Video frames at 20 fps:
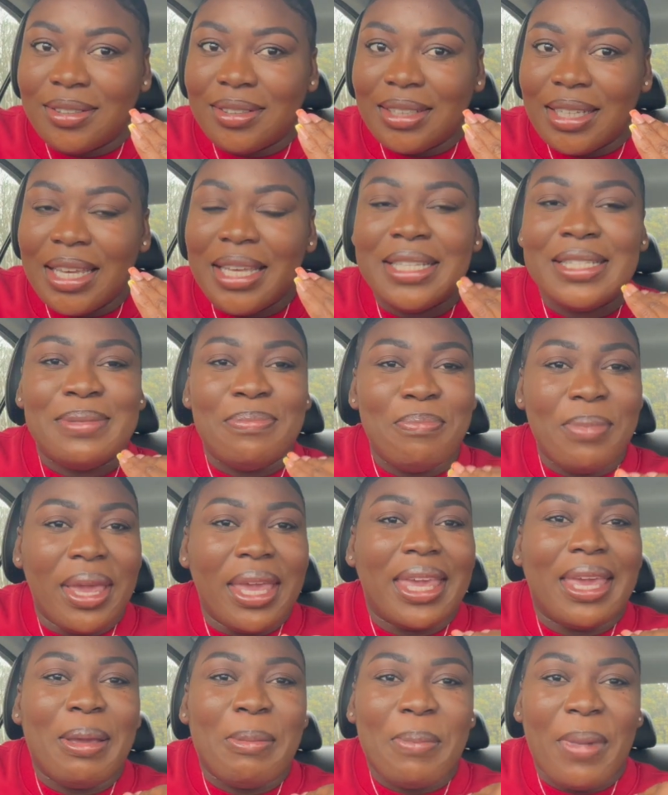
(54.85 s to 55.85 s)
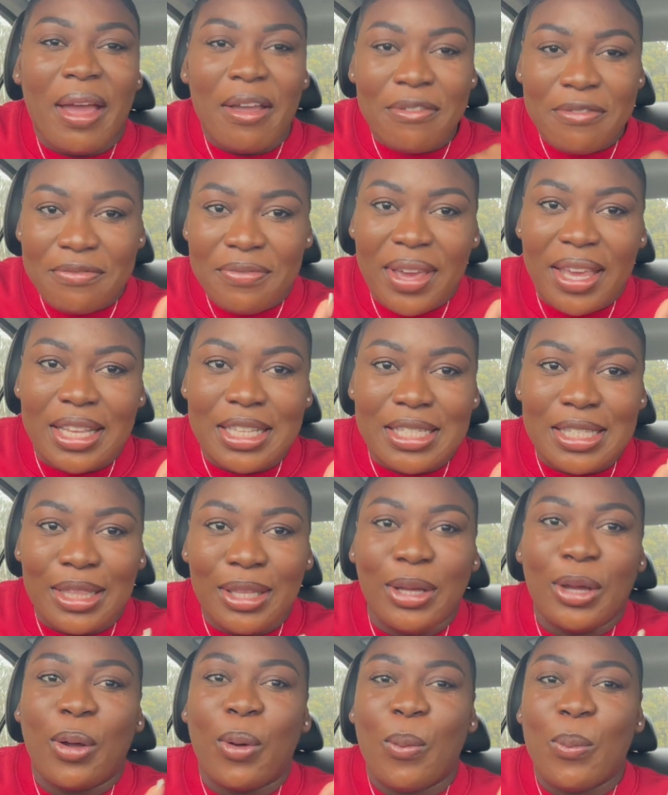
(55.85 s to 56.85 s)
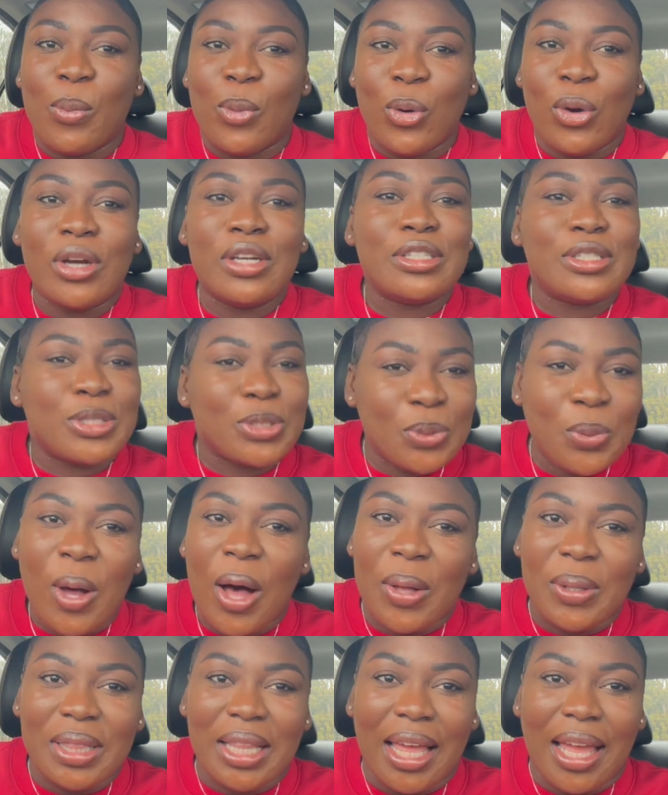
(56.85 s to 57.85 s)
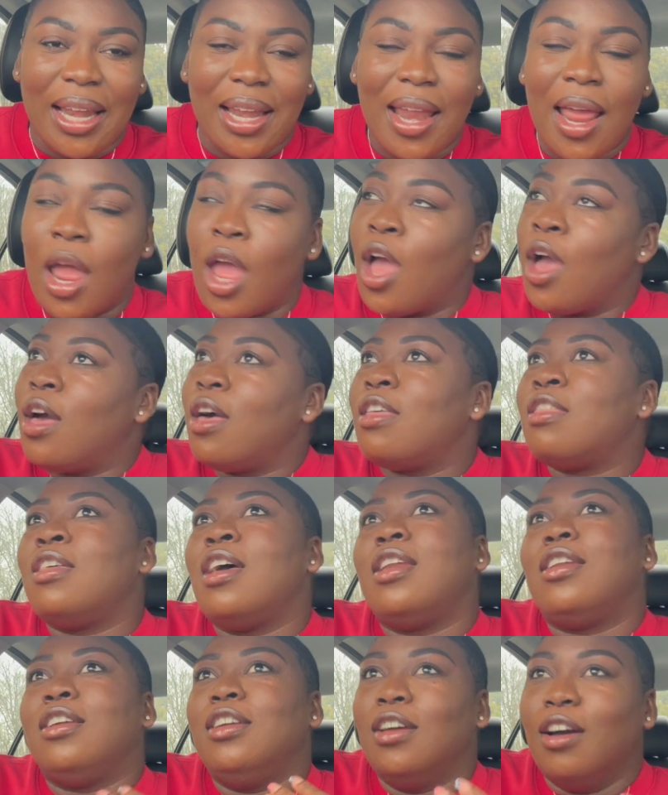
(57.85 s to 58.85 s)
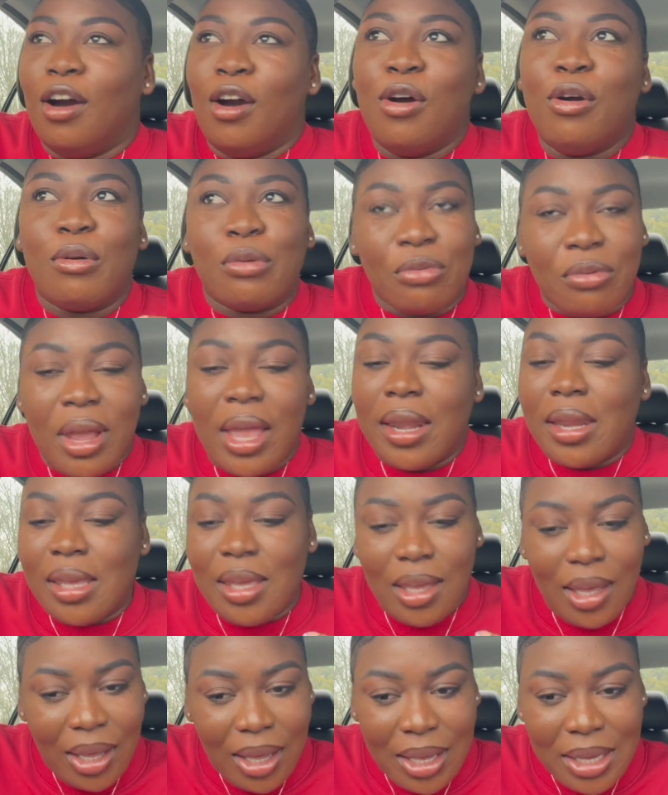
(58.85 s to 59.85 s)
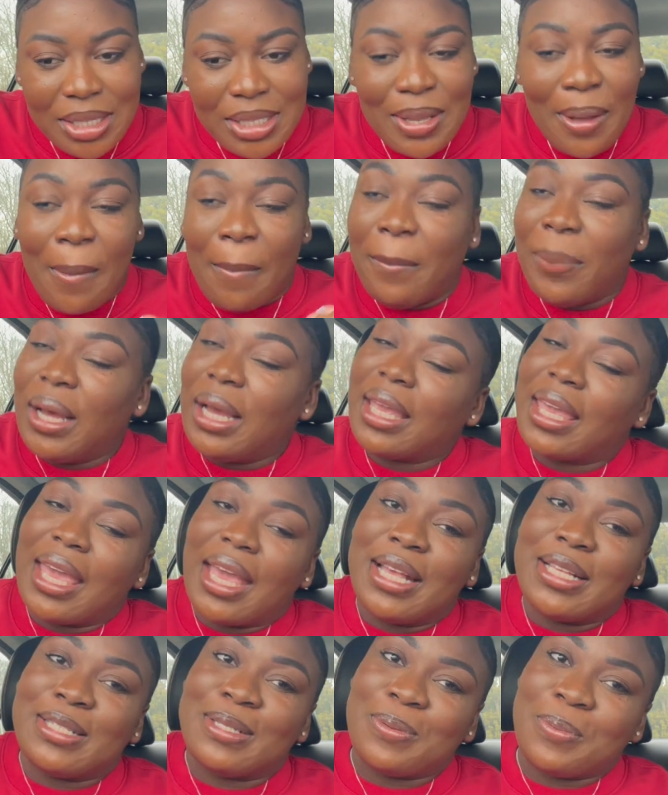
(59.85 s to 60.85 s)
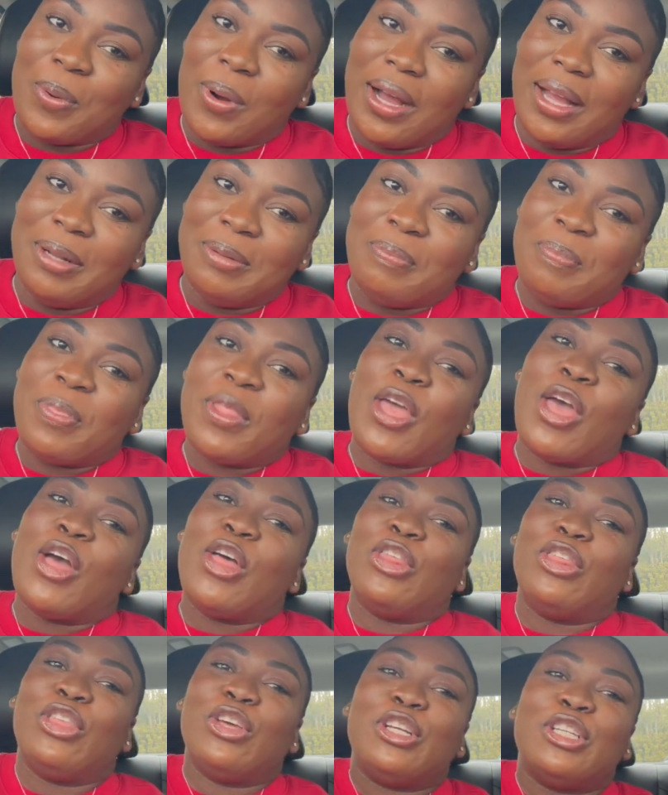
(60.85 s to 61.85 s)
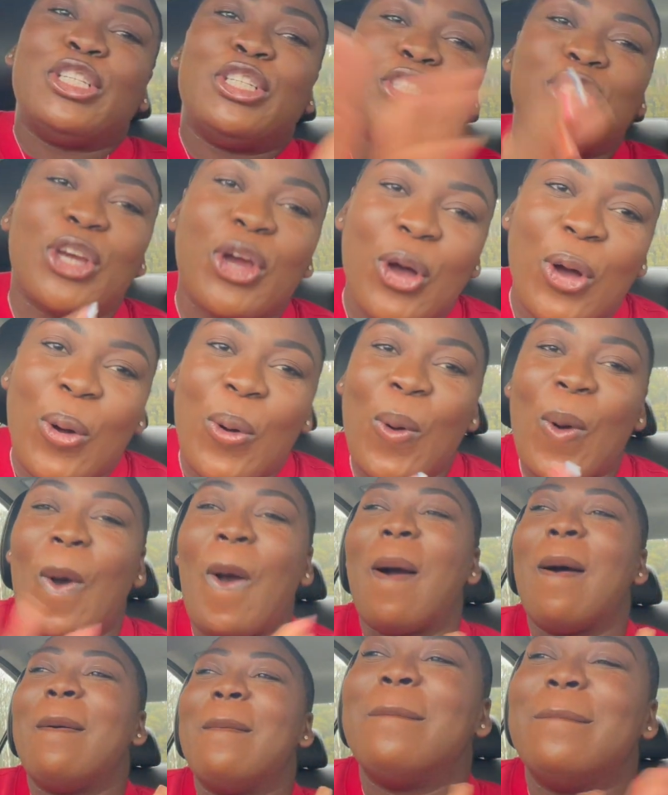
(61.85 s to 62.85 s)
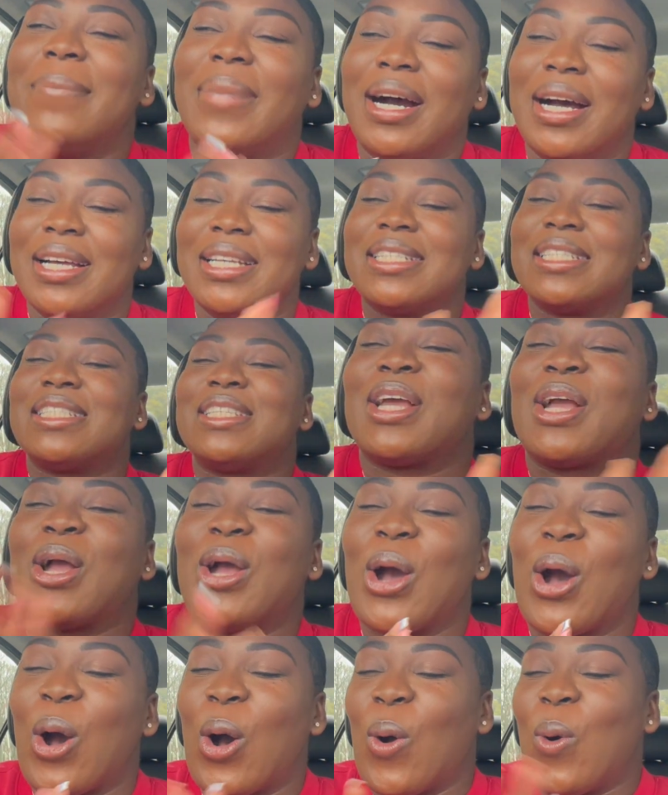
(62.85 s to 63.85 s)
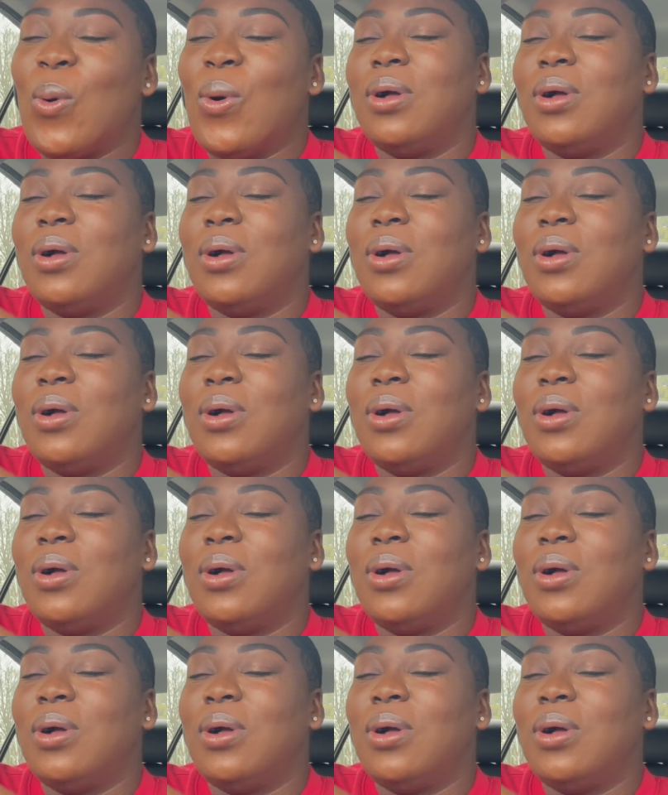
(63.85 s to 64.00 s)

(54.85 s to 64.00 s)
it's making my face look more swollen than it already is. But guess what? The show must go